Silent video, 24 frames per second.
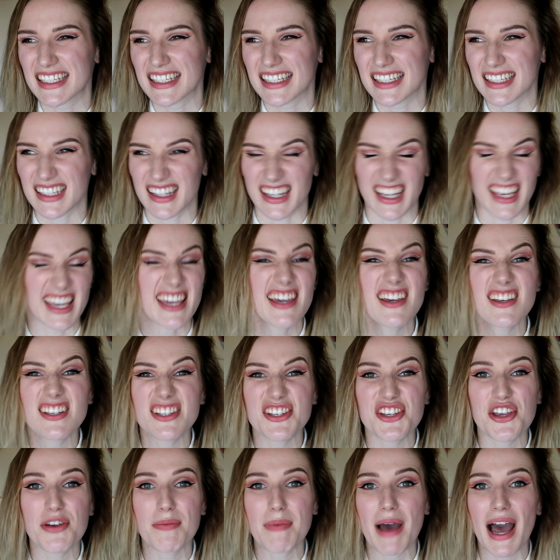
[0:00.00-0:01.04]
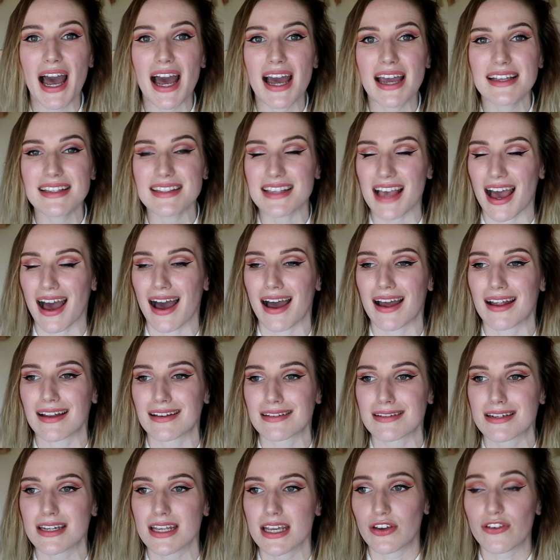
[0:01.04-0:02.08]
clears your mind,
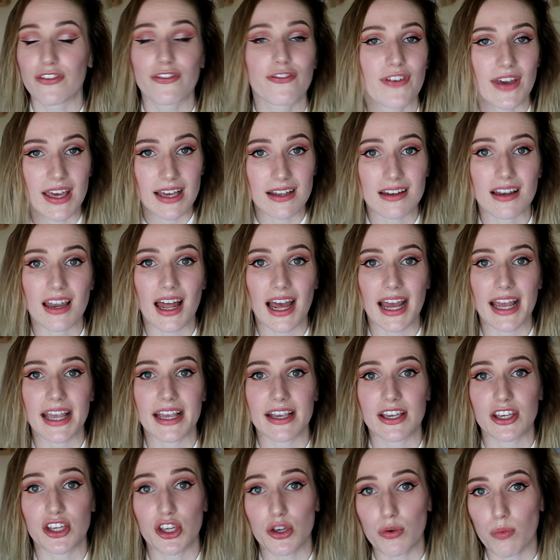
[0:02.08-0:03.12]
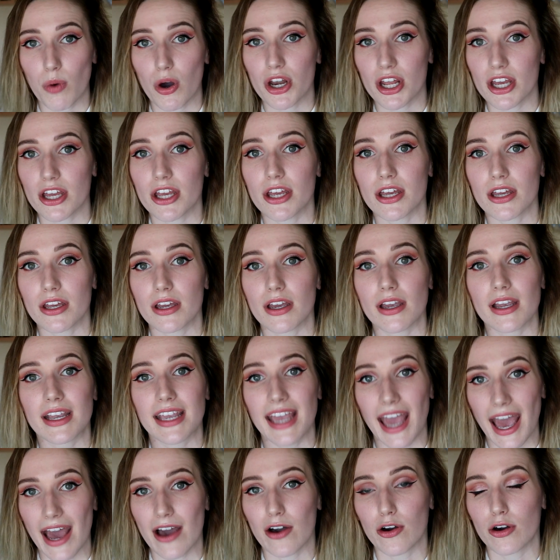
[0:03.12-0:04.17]
and you feel like you want to
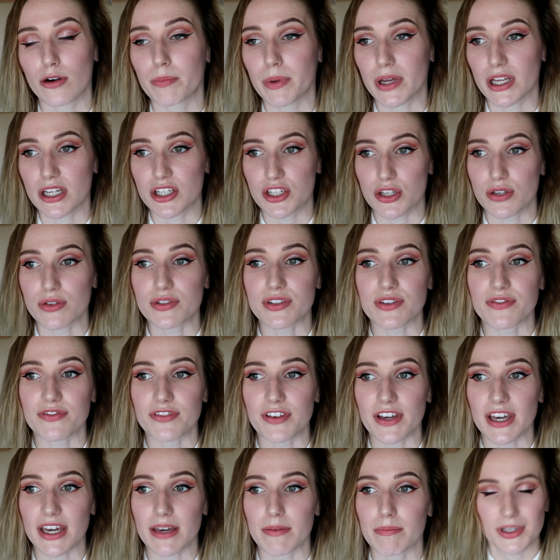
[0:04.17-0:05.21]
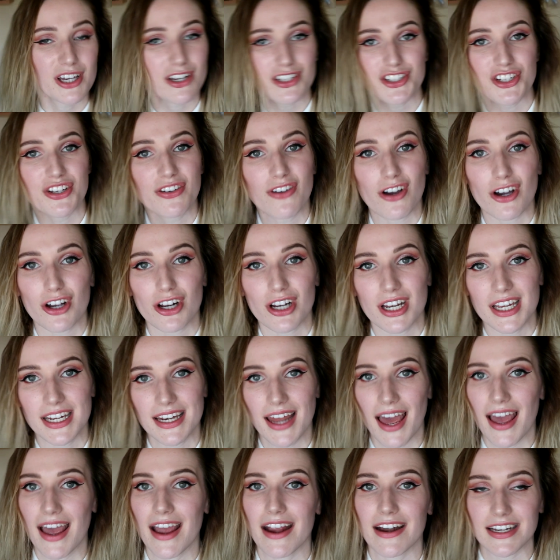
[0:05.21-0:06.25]
get up and do something because you've got clean
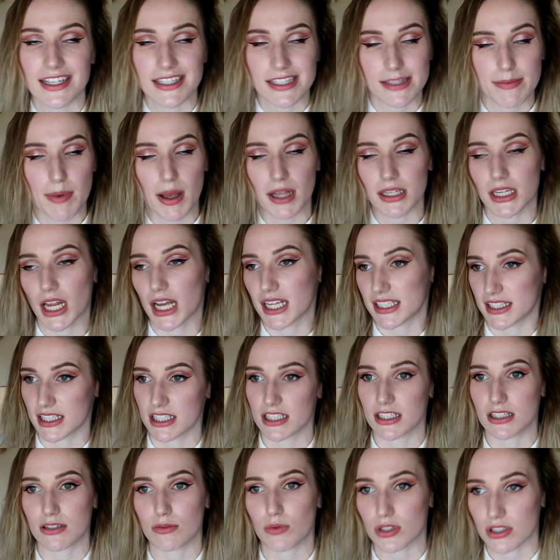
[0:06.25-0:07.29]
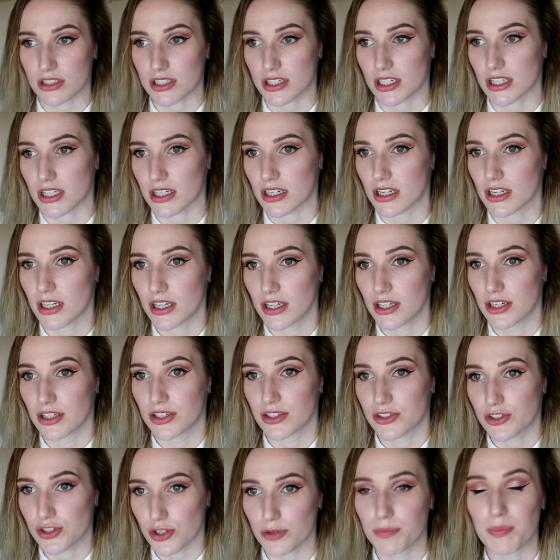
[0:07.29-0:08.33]
hair and you smell nice and you want to
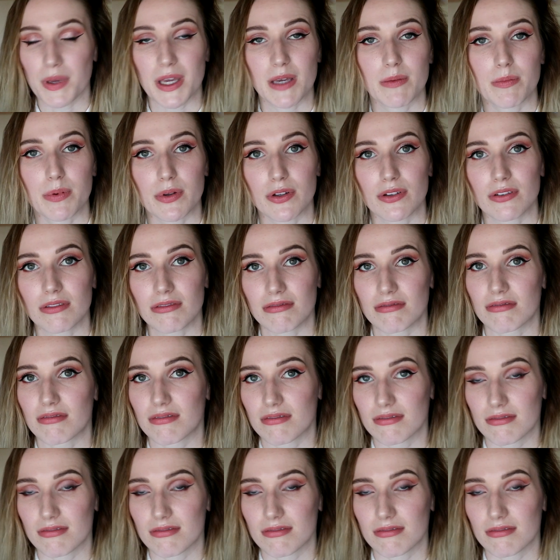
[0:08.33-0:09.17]
show people